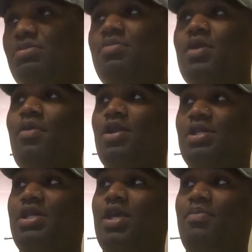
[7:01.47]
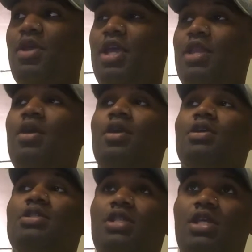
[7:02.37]
need him to be a part of this campaign.
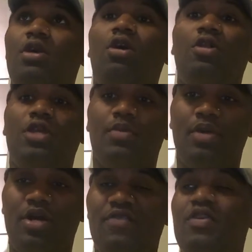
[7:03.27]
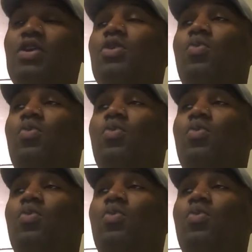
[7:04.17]
C, all the above.